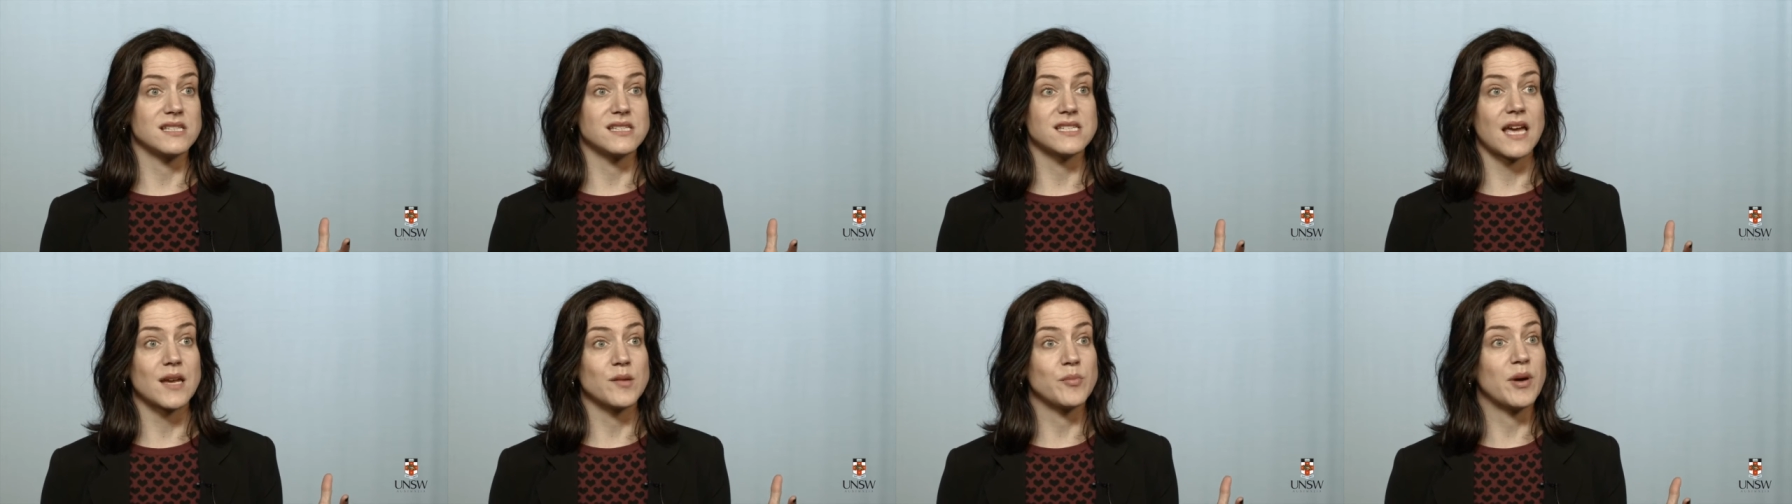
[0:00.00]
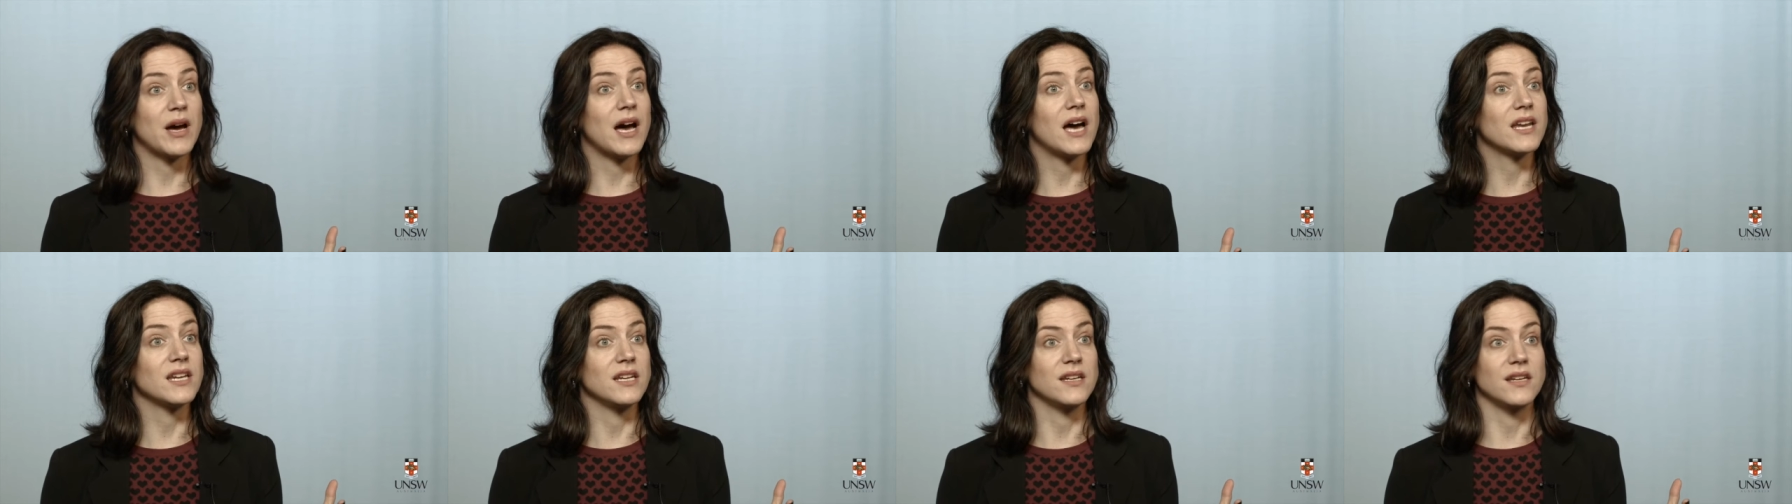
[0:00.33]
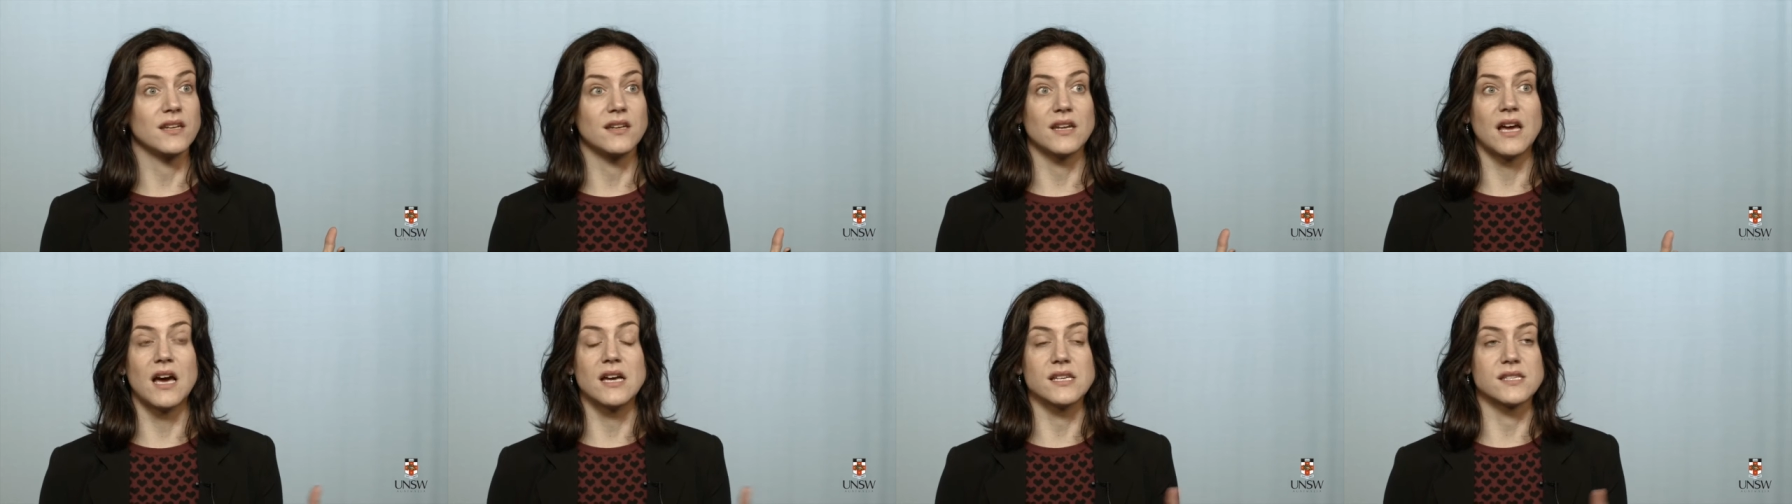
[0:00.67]
take part
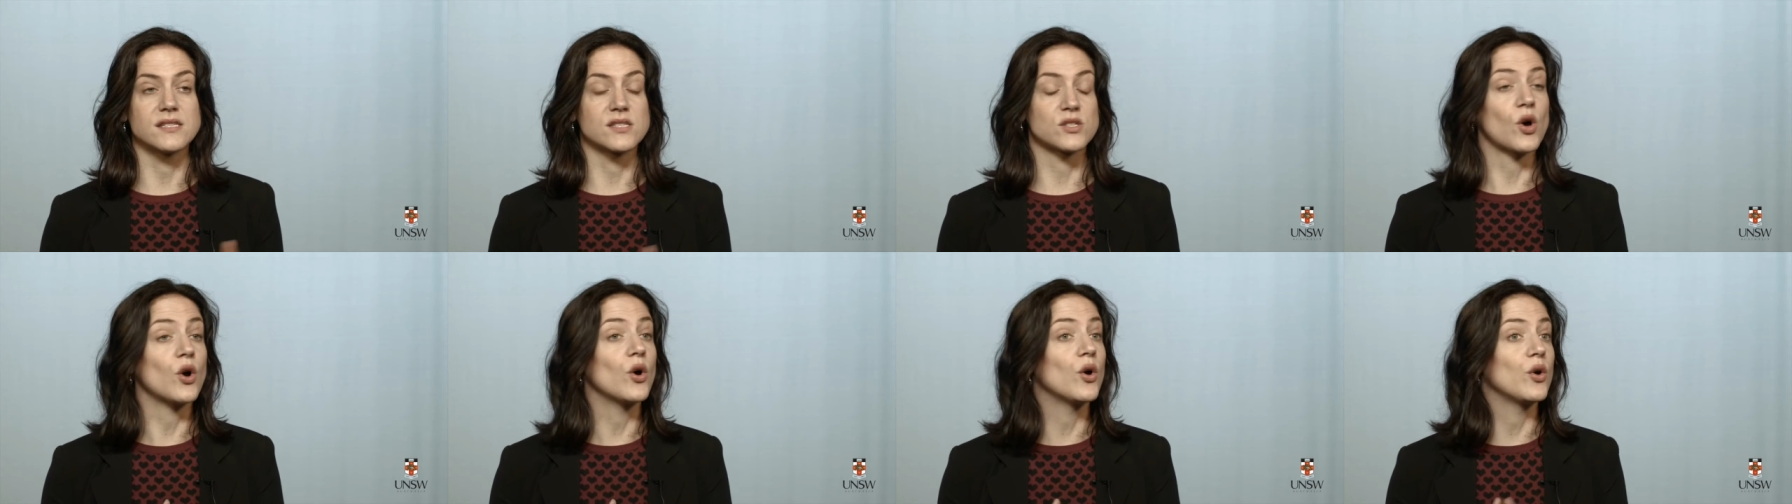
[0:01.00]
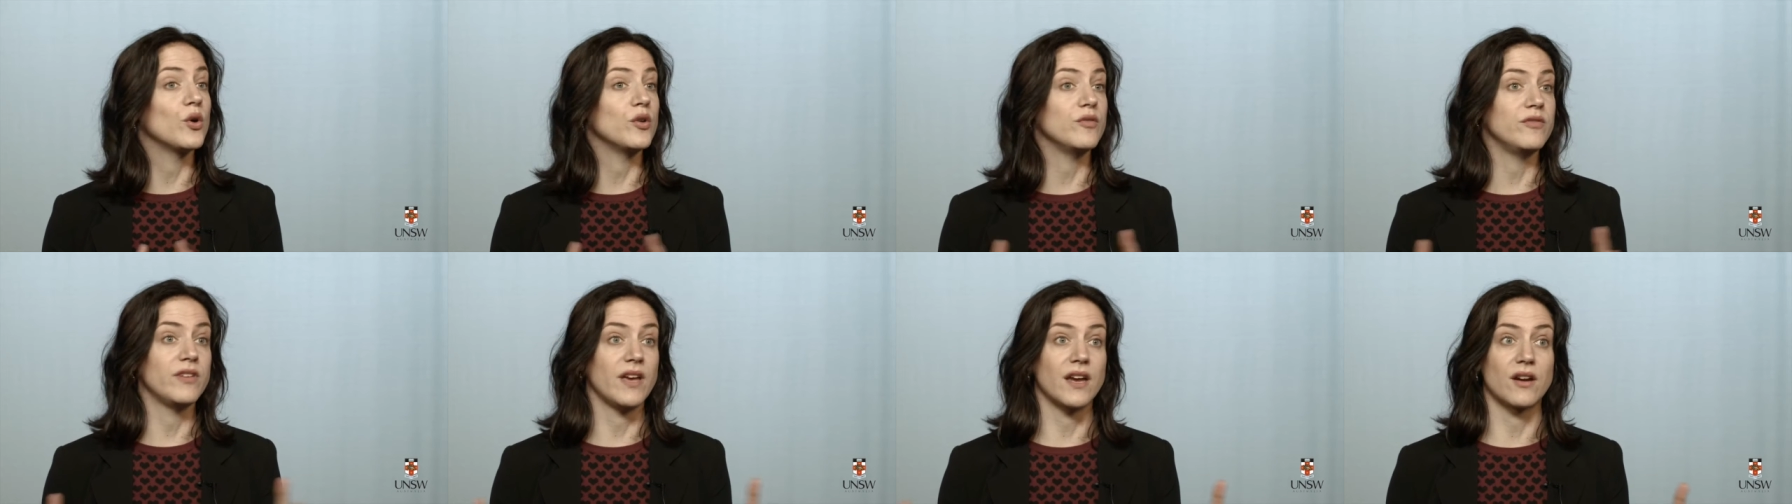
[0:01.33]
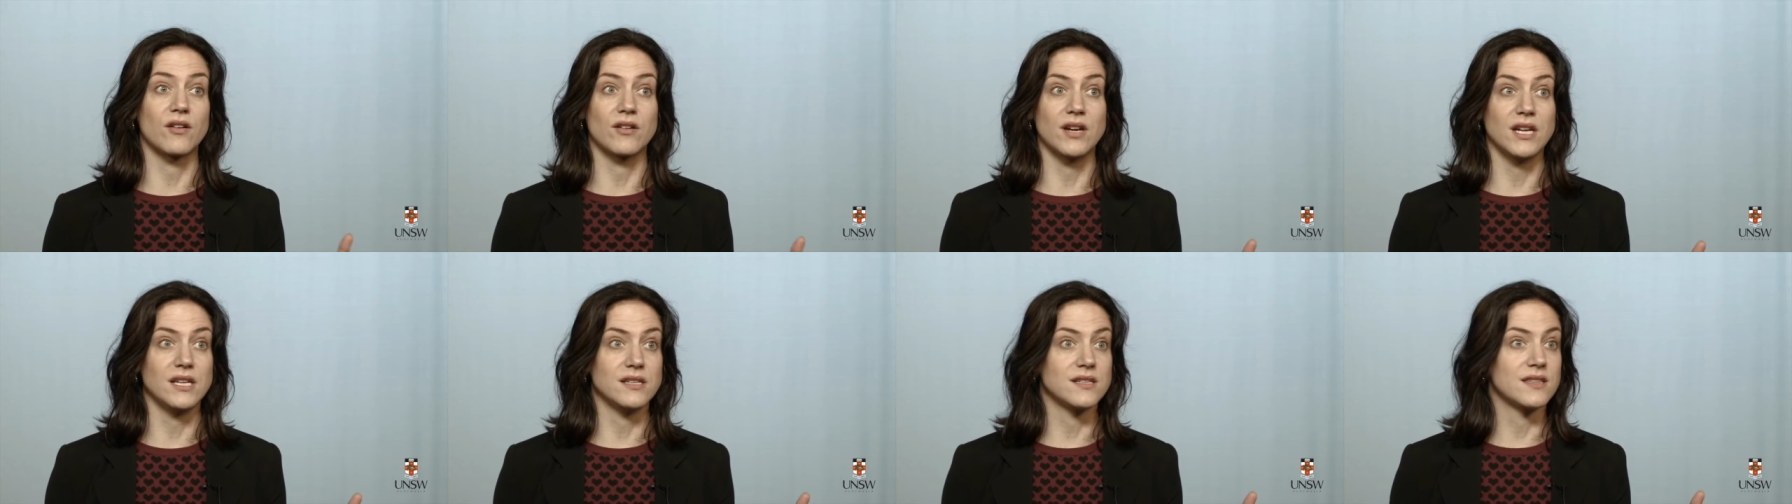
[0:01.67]
in are so
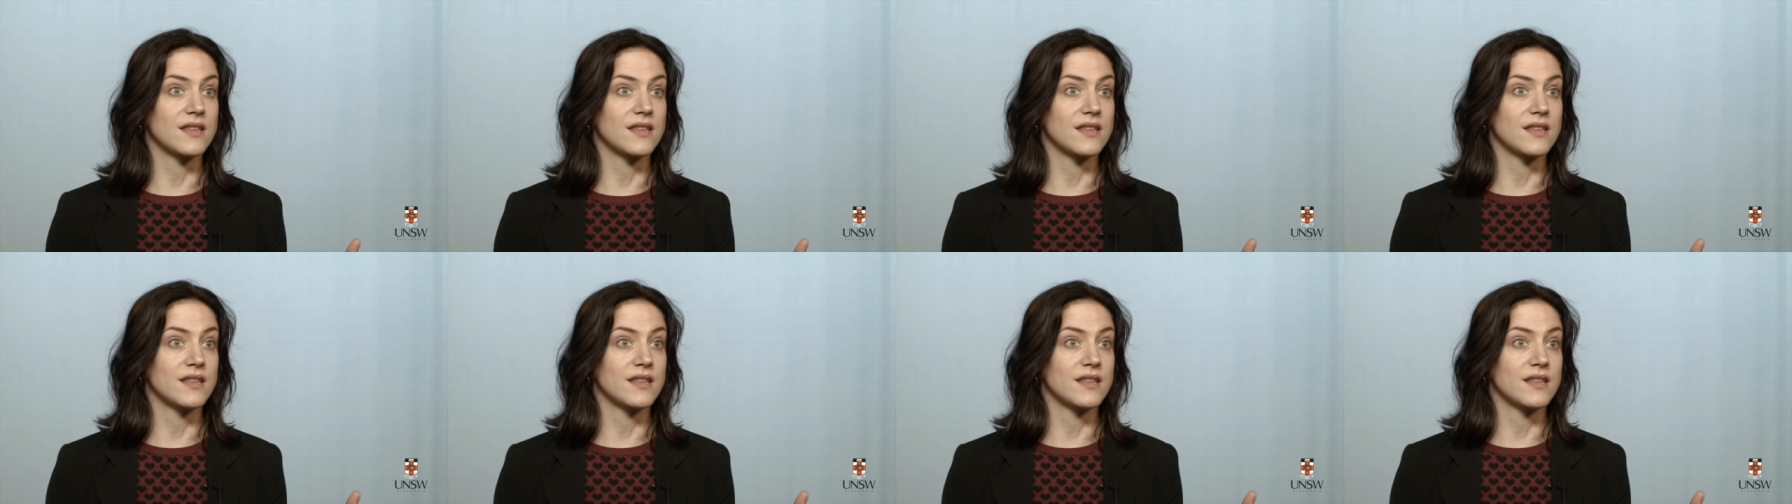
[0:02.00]
varied.